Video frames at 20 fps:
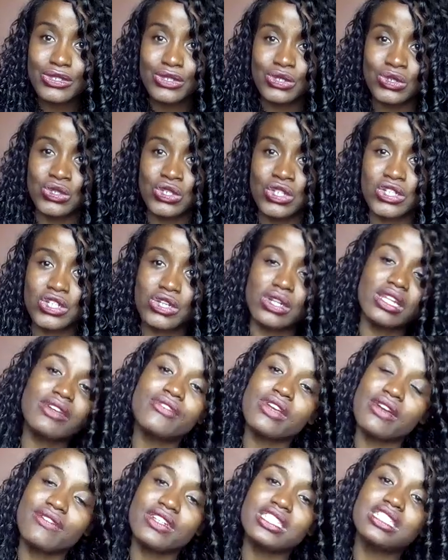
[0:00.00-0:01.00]
out tutorial,
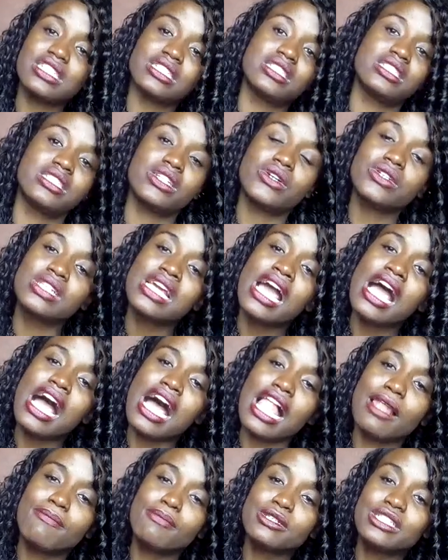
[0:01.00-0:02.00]
if you haven't checked it out,
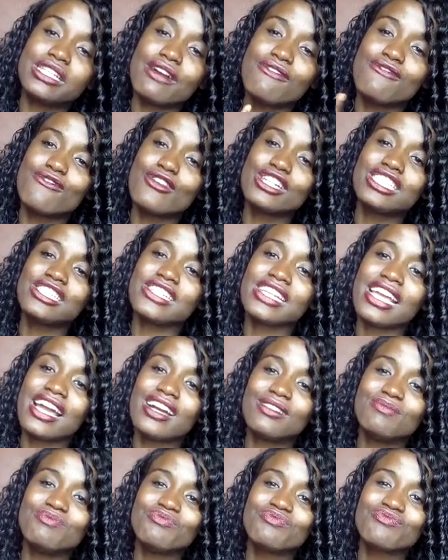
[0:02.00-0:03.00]
I'll put a photo
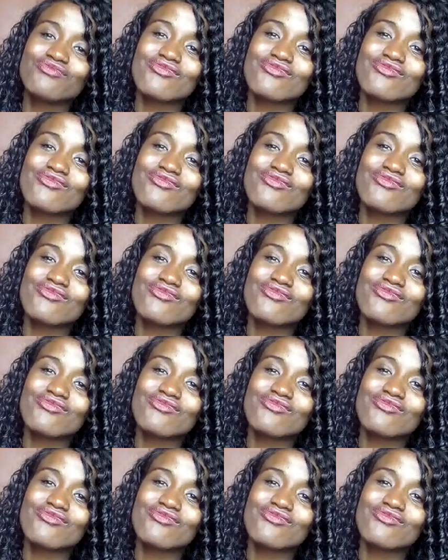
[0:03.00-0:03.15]
here